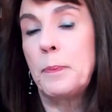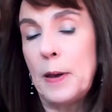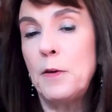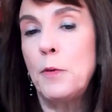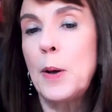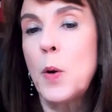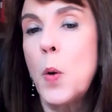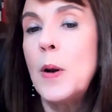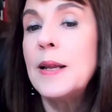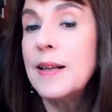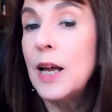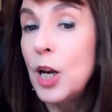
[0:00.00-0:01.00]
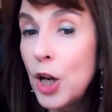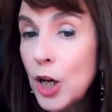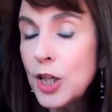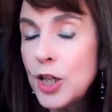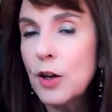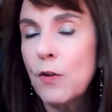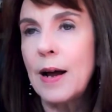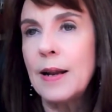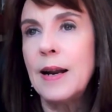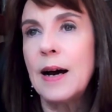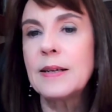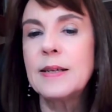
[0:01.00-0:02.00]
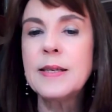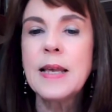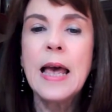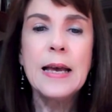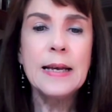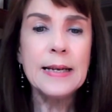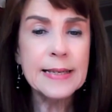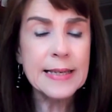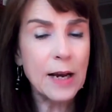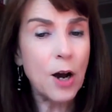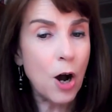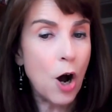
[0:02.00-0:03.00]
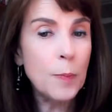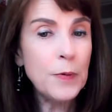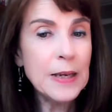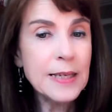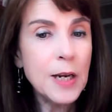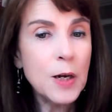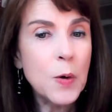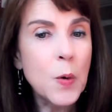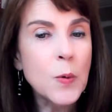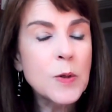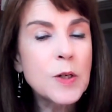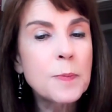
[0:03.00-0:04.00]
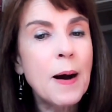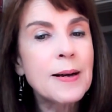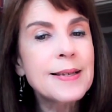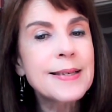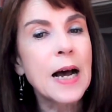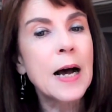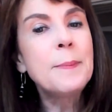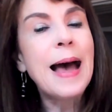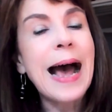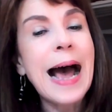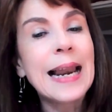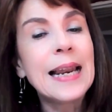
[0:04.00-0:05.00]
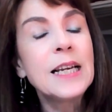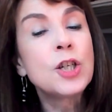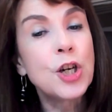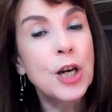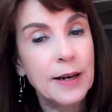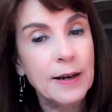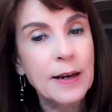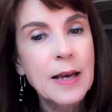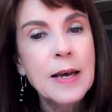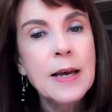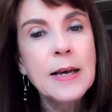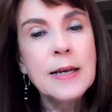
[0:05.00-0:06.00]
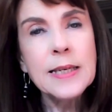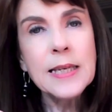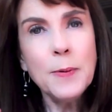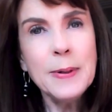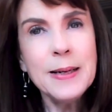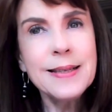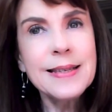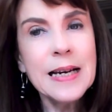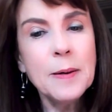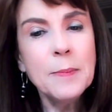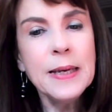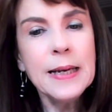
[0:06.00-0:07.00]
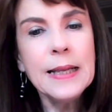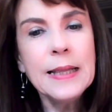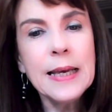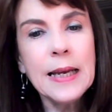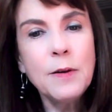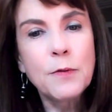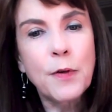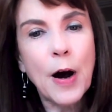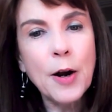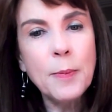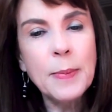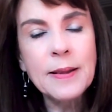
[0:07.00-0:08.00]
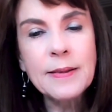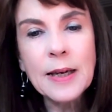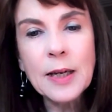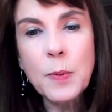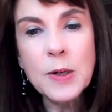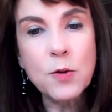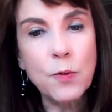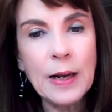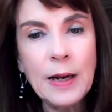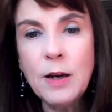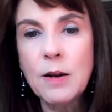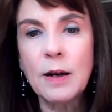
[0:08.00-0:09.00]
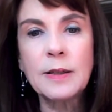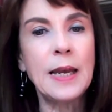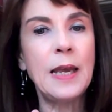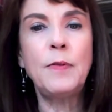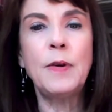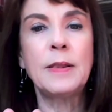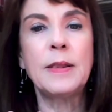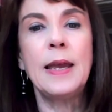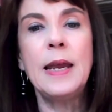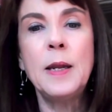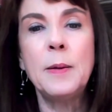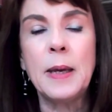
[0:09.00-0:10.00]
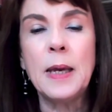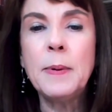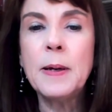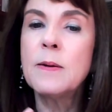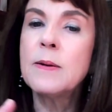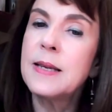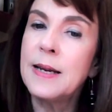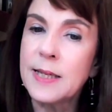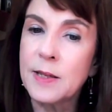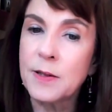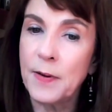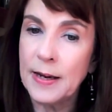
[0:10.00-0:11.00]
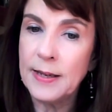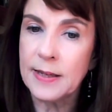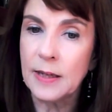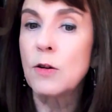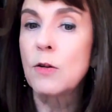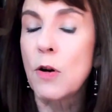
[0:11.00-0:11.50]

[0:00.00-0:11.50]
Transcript: if we call it allergic rhinitis, is obviously caused by some allergen. So it's something in the environment that was really not ever the enemy, because let's face it,